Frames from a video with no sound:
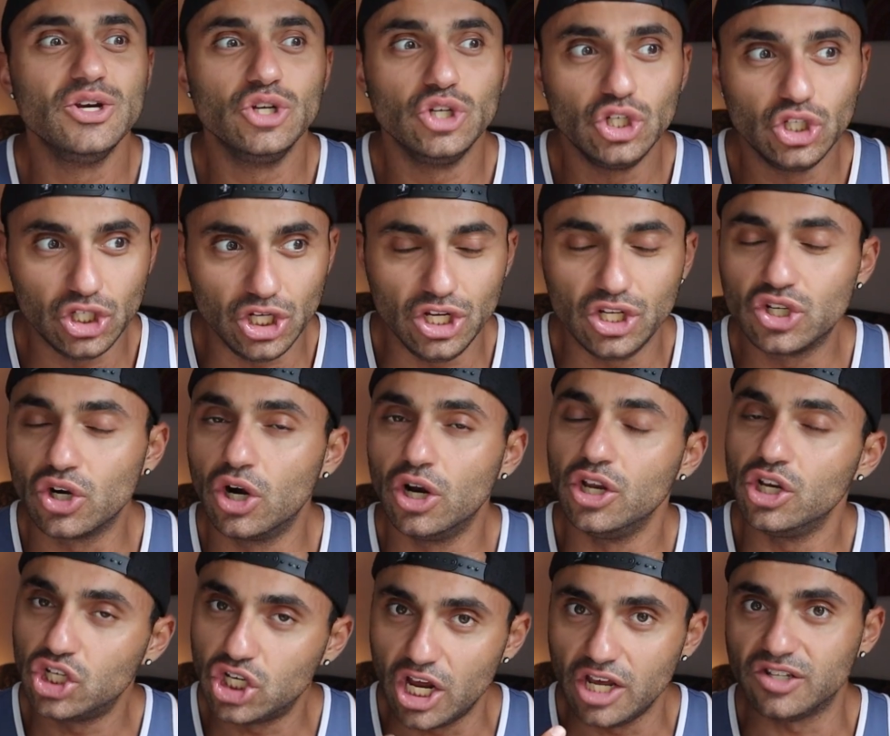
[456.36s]
She
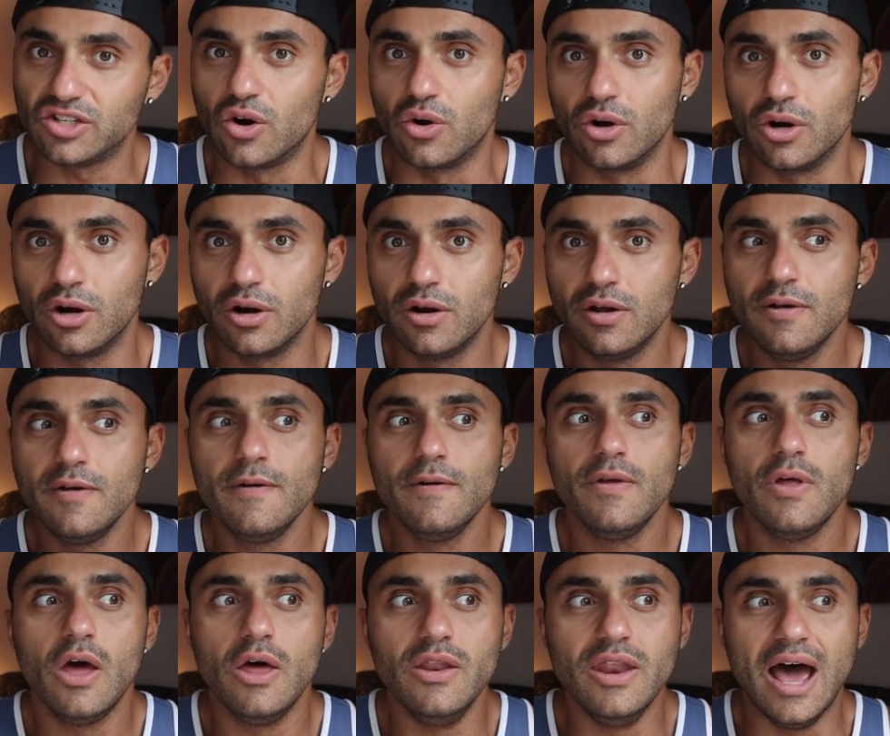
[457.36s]
started to chase harder.
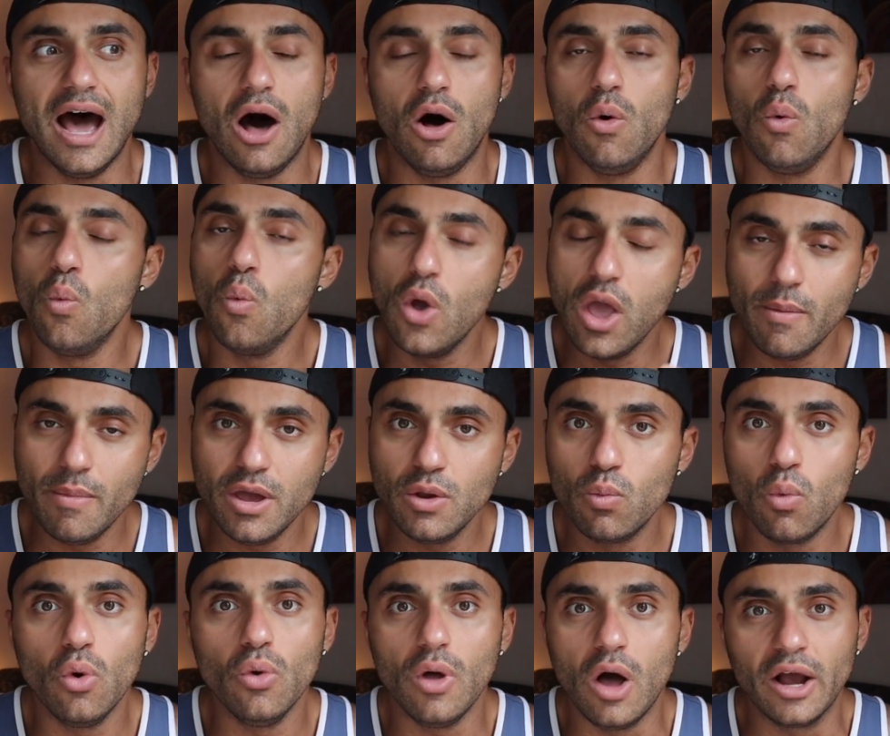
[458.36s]
Now,
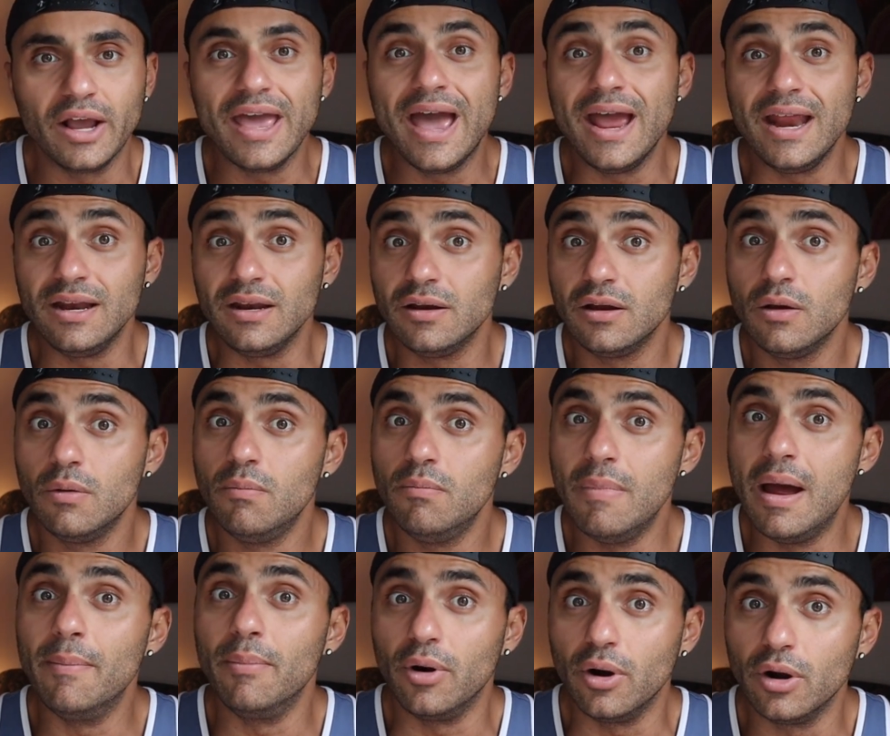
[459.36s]
women will, again,
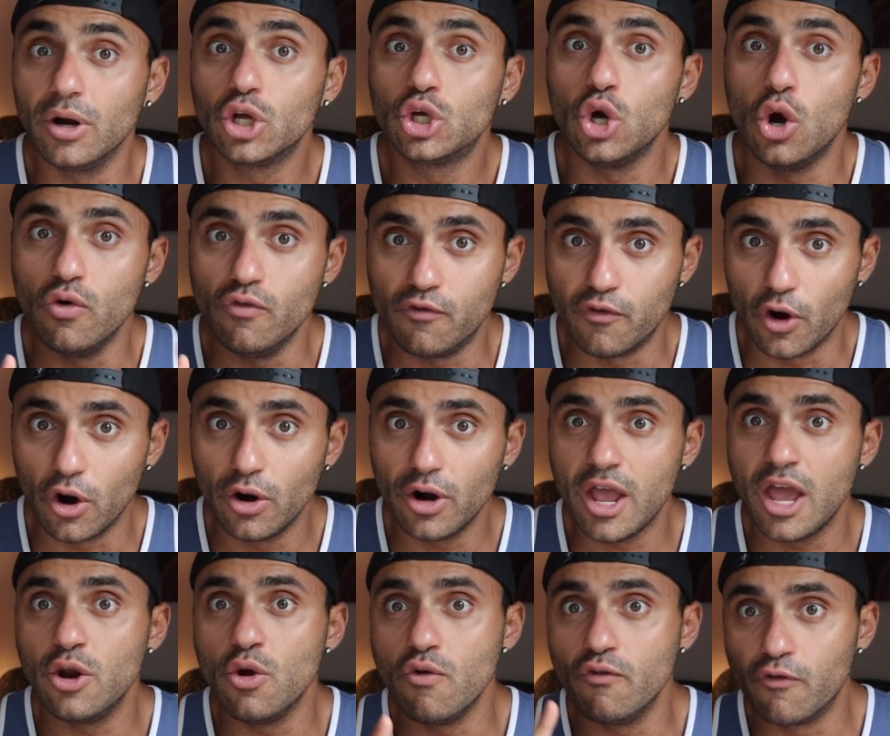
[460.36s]
remember,
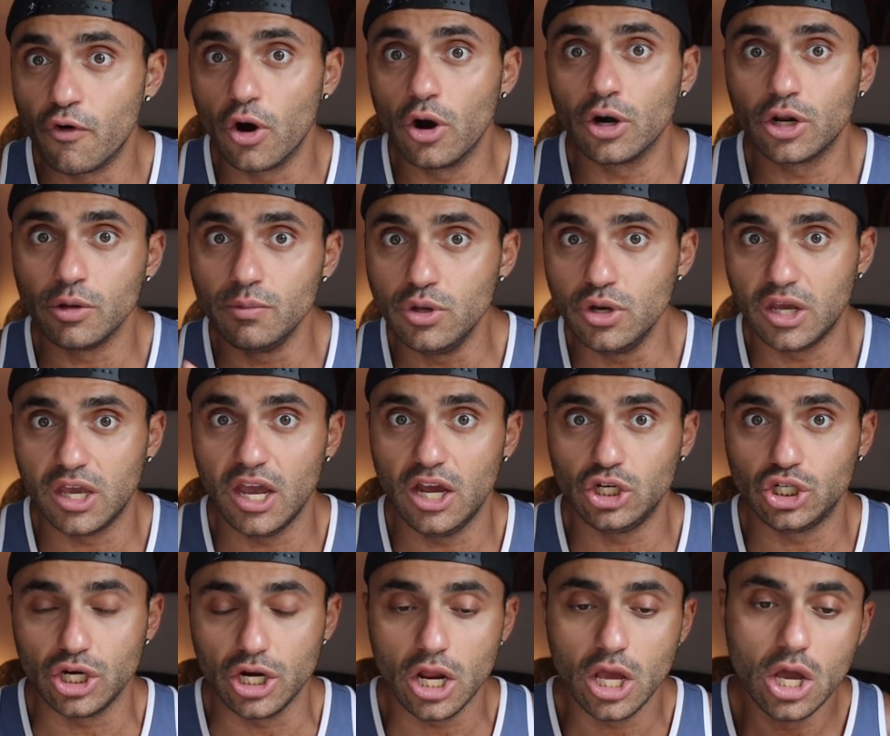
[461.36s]
covert and overt
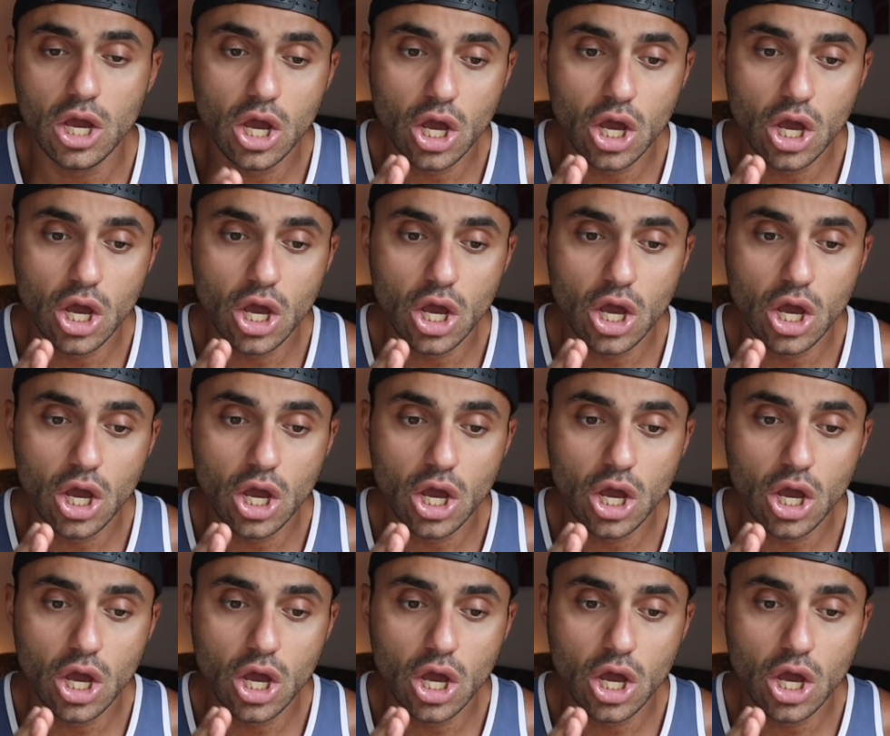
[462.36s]
communication.